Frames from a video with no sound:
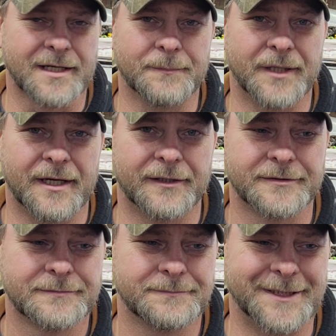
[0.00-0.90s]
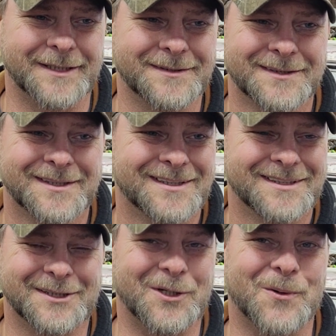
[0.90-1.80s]
come later. But
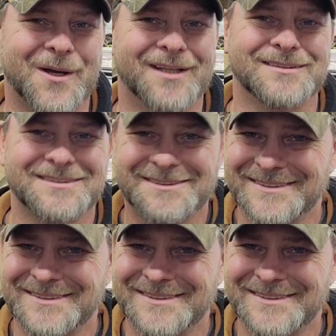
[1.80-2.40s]
you know what?